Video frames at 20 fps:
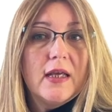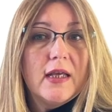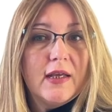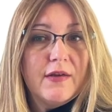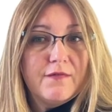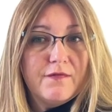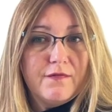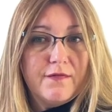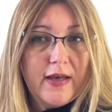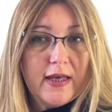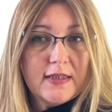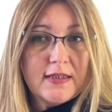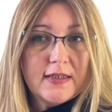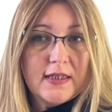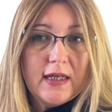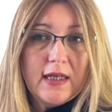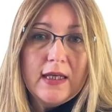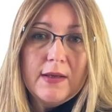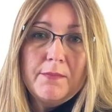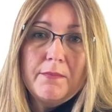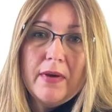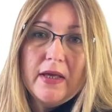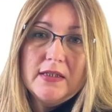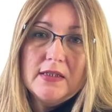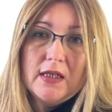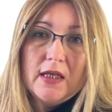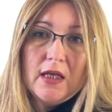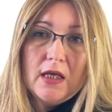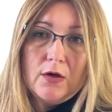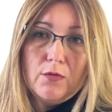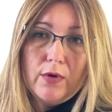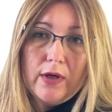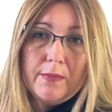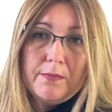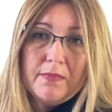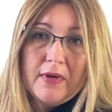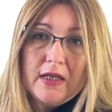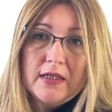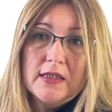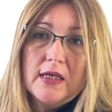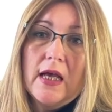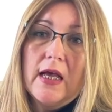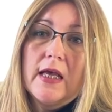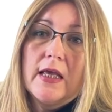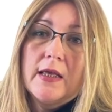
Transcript: investing in better equipment,